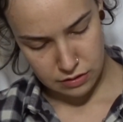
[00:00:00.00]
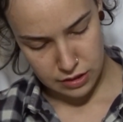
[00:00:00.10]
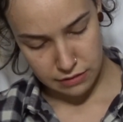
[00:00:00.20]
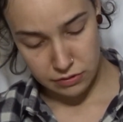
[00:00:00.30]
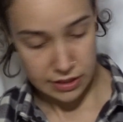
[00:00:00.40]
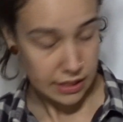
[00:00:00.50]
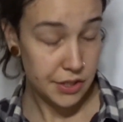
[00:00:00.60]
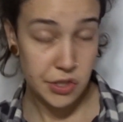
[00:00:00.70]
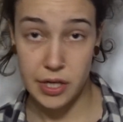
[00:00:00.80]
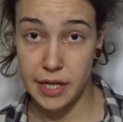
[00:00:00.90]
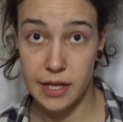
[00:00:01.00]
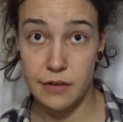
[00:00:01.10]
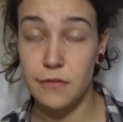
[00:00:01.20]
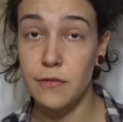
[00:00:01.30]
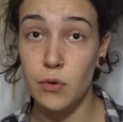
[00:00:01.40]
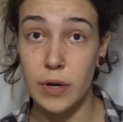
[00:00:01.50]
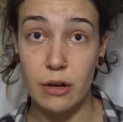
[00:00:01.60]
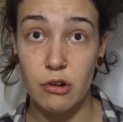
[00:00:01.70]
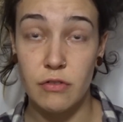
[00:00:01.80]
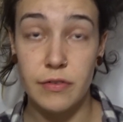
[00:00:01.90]
It was literally falling
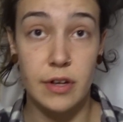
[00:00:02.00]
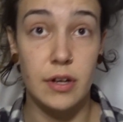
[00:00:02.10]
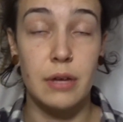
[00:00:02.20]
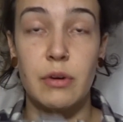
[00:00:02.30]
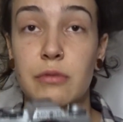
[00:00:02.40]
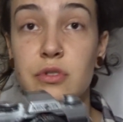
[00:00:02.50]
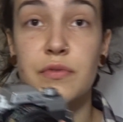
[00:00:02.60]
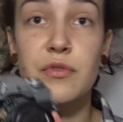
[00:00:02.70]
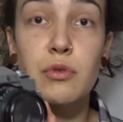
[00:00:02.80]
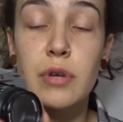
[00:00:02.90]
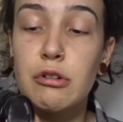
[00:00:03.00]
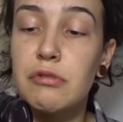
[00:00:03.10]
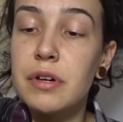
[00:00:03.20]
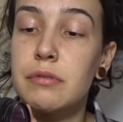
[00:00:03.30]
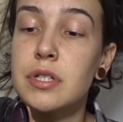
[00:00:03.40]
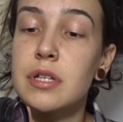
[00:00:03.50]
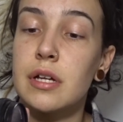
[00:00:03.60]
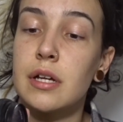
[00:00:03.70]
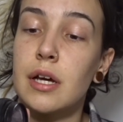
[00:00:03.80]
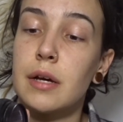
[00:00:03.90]
off earlier. Well, it wasn't falling off, it was,
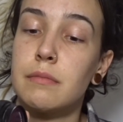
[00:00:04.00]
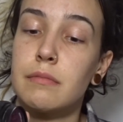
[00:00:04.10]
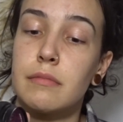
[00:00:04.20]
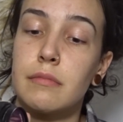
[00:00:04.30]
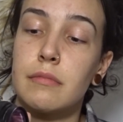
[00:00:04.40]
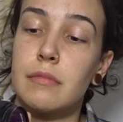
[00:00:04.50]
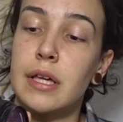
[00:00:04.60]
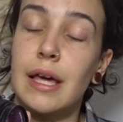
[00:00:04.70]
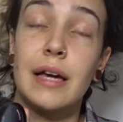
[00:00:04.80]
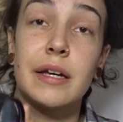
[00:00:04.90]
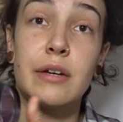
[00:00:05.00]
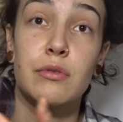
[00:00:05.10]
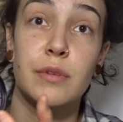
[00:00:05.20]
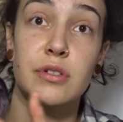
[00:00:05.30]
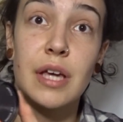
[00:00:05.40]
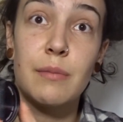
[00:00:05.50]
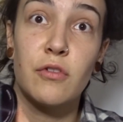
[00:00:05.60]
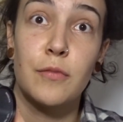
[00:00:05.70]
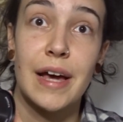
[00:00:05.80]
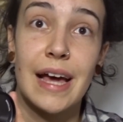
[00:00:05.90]
it almost came
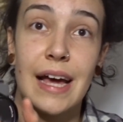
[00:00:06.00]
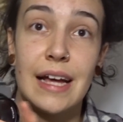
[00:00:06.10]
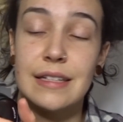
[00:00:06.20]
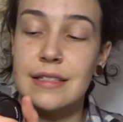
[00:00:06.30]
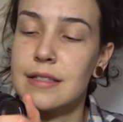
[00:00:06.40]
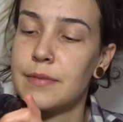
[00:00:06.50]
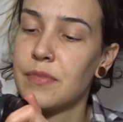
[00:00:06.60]
off my hands.